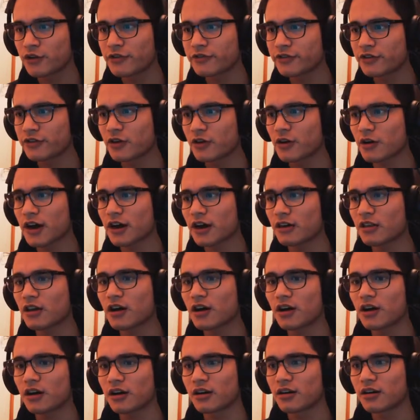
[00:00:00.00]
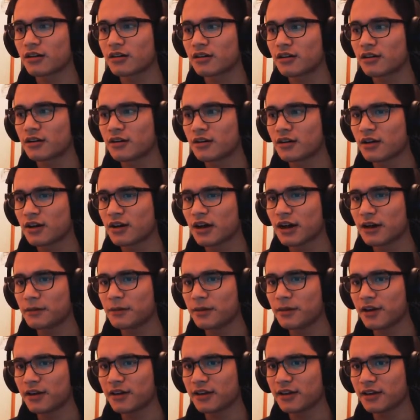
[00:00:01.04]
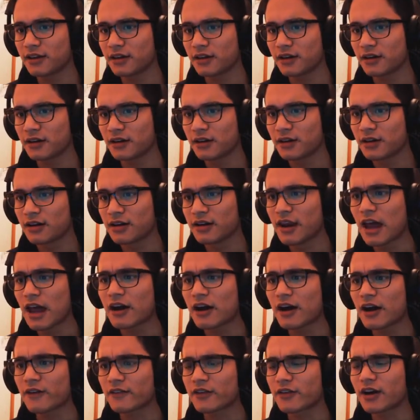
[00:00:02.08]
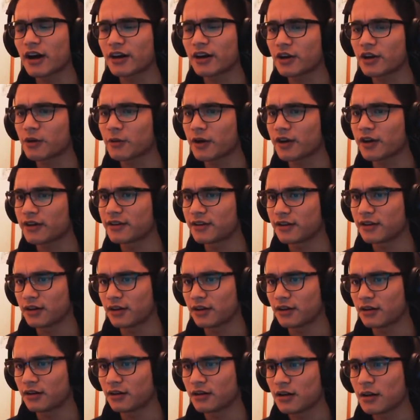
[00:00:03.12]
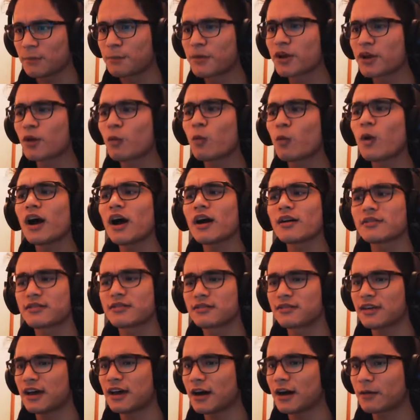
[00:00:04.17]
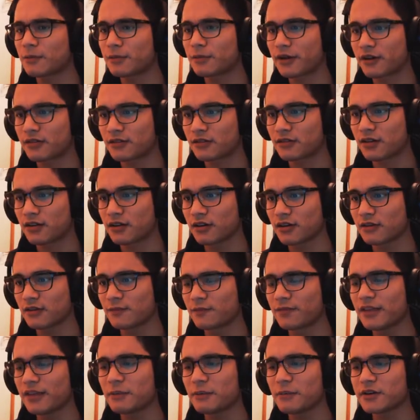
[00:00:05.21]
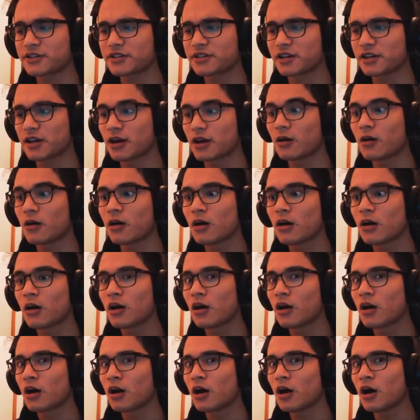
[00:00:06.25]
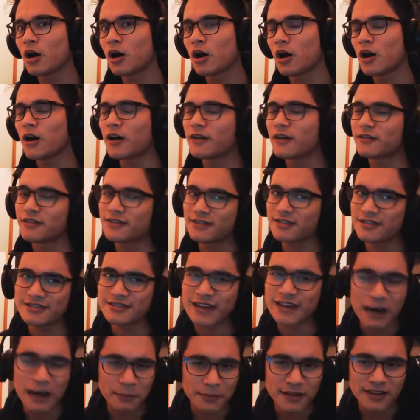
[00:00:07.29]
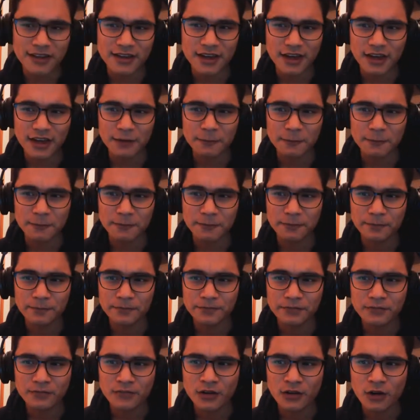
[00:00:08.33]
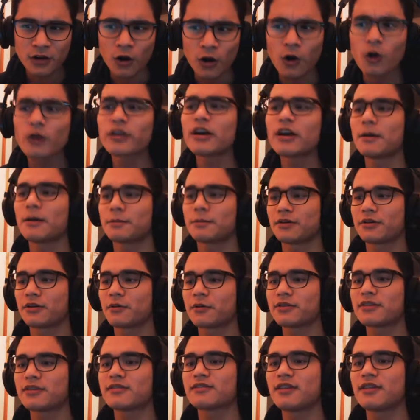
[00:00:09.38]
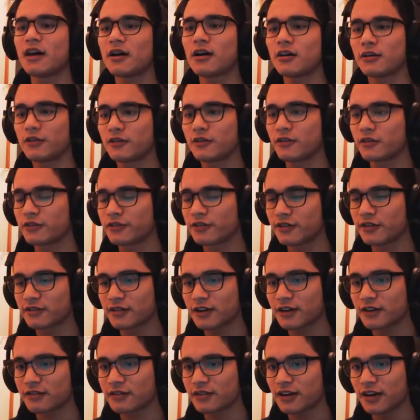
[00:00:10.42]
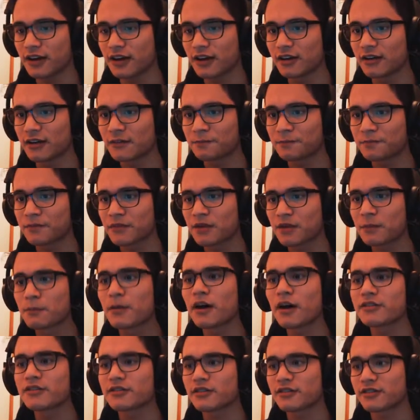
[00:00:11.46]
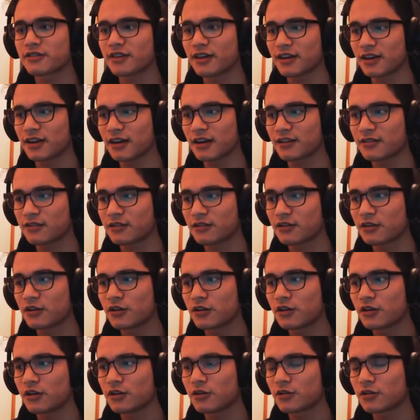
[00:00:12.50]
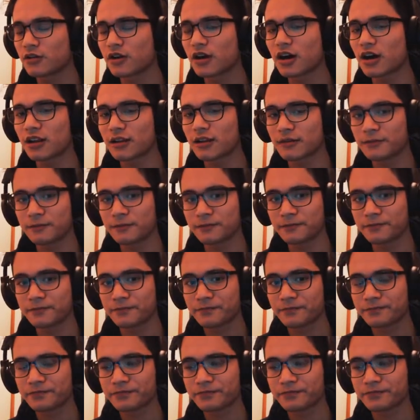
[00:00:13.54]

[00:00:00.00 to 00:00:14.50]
Used to know how long I'd been here. Now I've got no idea. Been a while since the outbreak started, that much I know. Is this a zombie game? Hold up with the sound of those things outside. Monsters, I guess, you would call them.